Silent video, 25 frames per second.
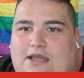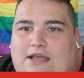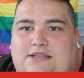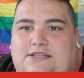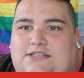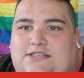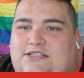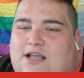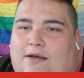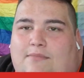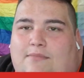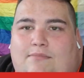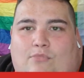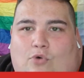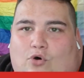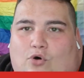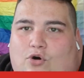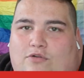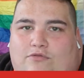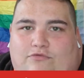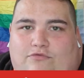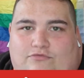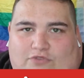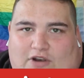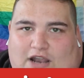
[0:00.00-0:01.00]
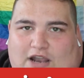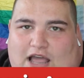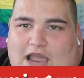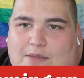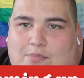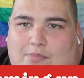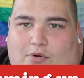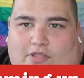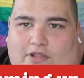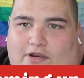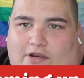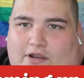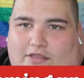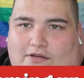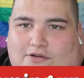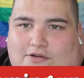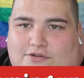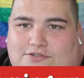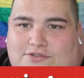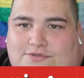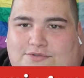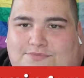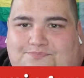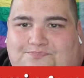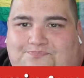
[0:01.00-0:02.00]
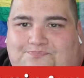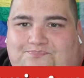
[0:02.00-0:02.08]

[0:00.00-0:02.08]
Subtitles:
some more reliable than others.